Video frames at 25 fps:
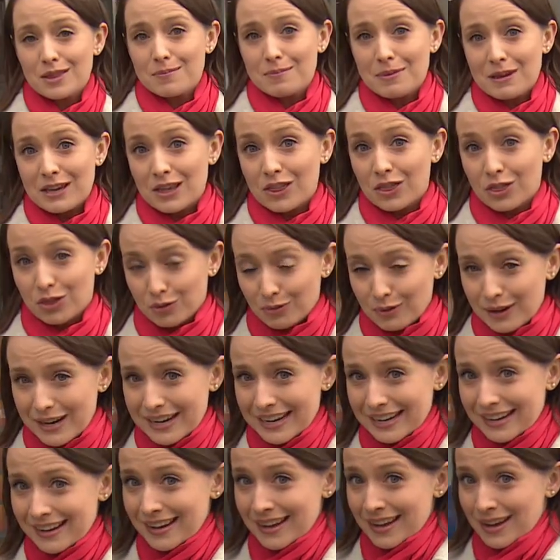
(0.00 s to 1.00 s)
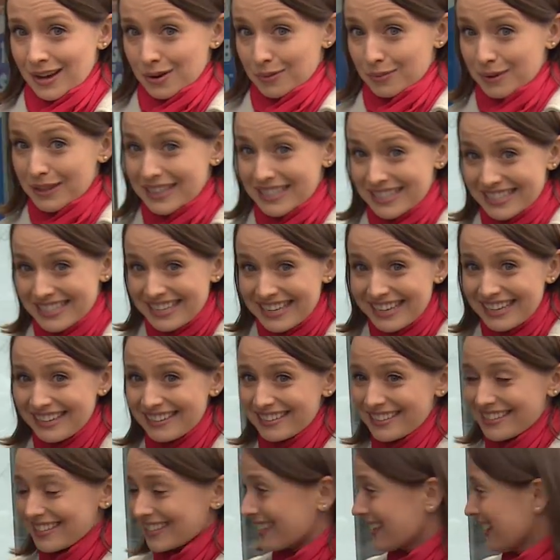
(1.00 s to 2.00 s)
the big three with
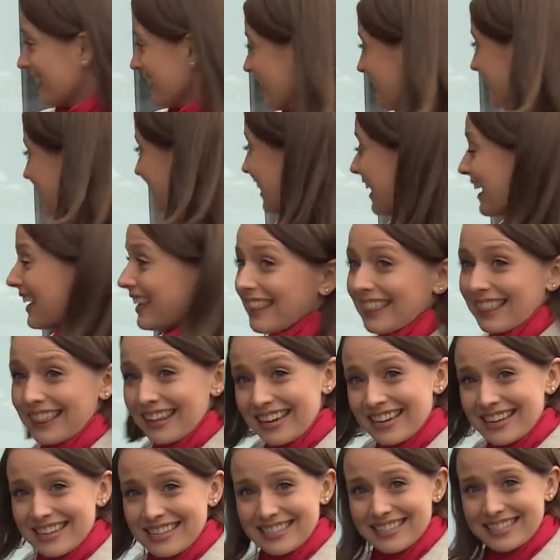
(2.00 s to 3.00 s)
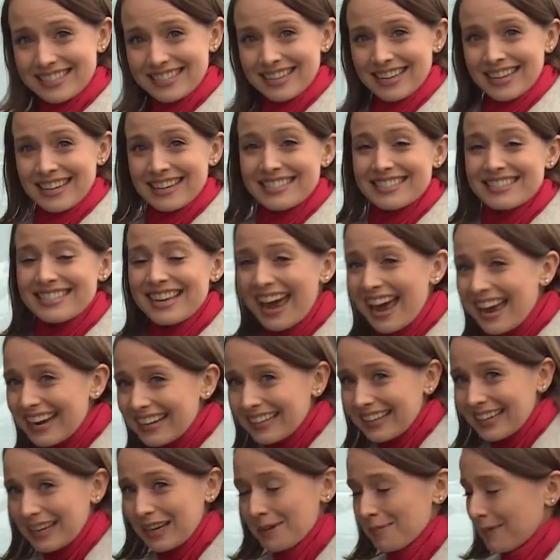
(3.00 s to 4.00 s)
deals like this, ten
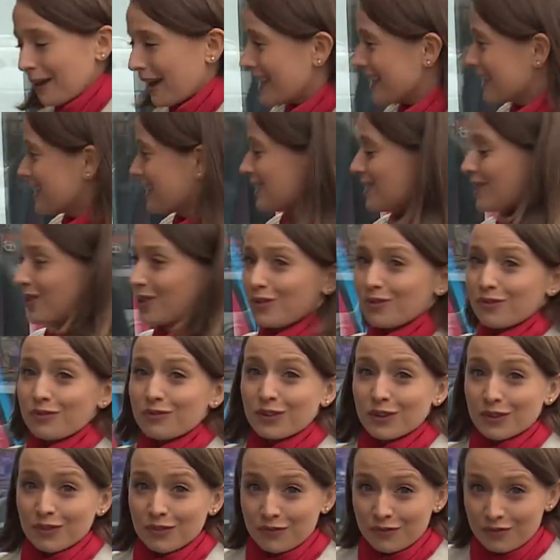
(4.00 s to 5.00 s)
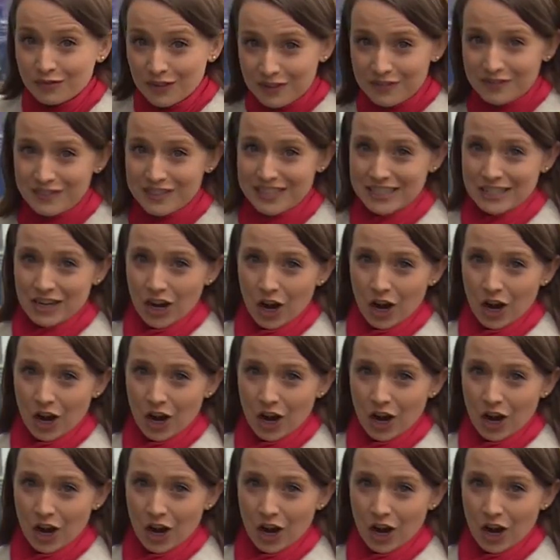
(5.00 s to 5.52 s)
gigabytes for fifty